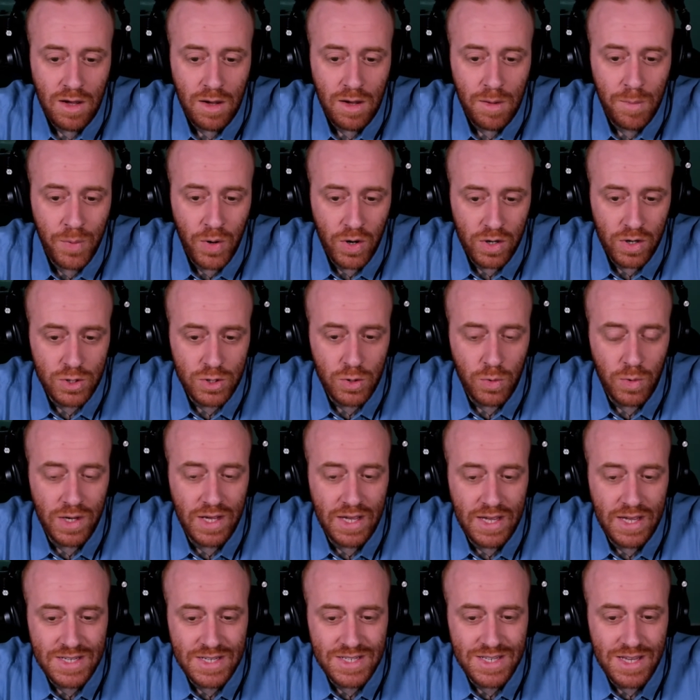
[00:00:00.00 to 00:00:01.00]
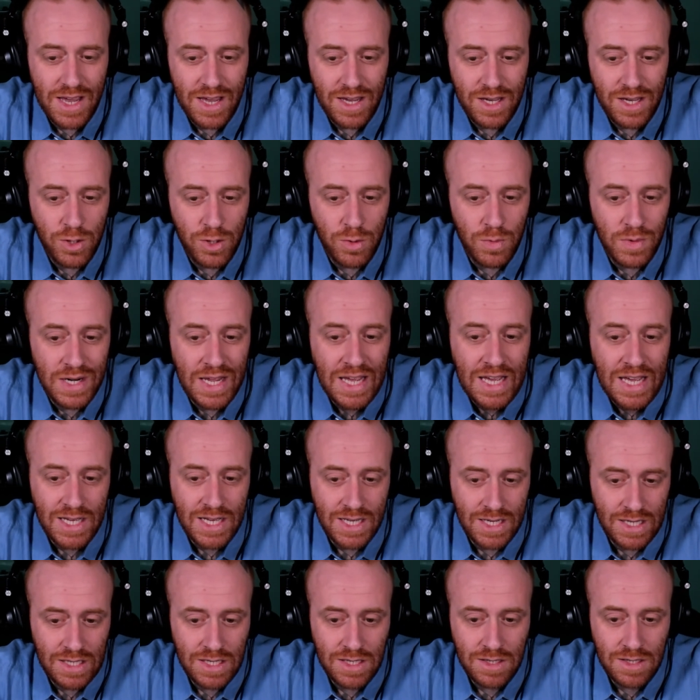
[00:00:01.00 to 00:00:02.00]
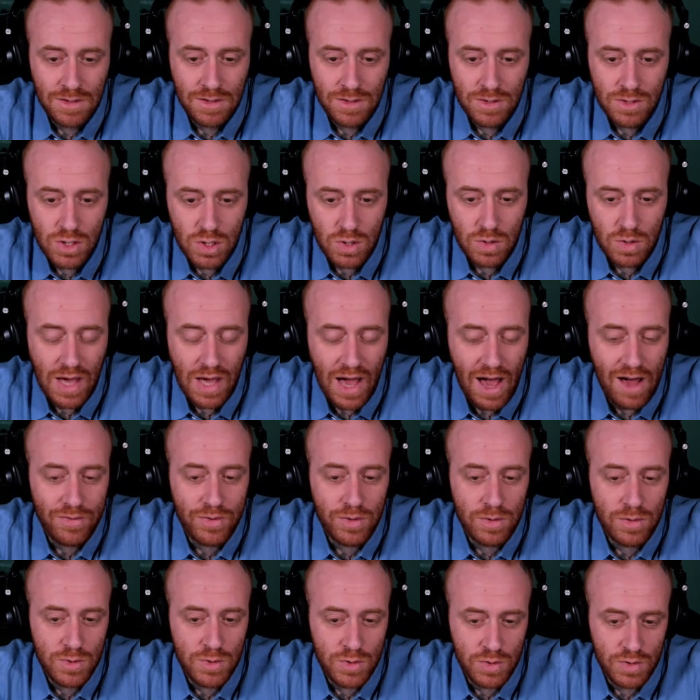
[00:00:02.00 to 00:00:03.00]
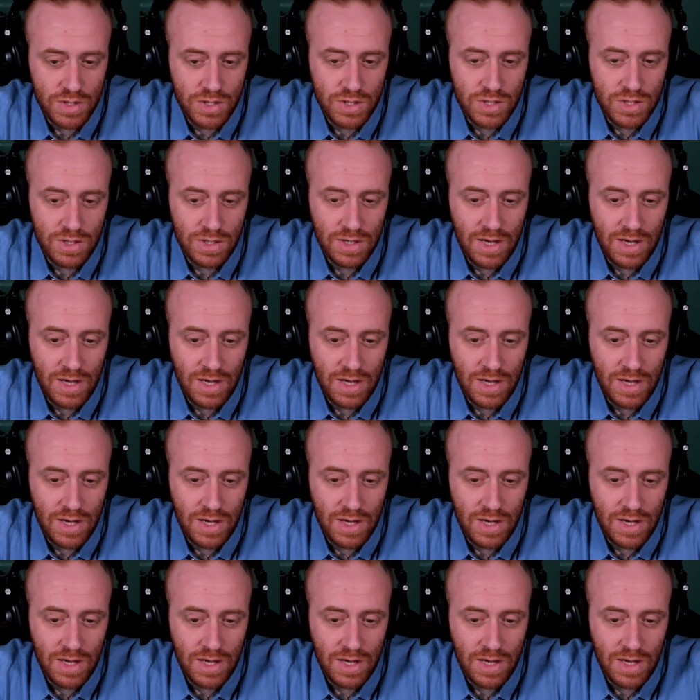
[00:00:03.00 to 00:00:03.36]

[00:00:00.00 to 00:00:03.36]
Purgatory is unique to Catholic tradition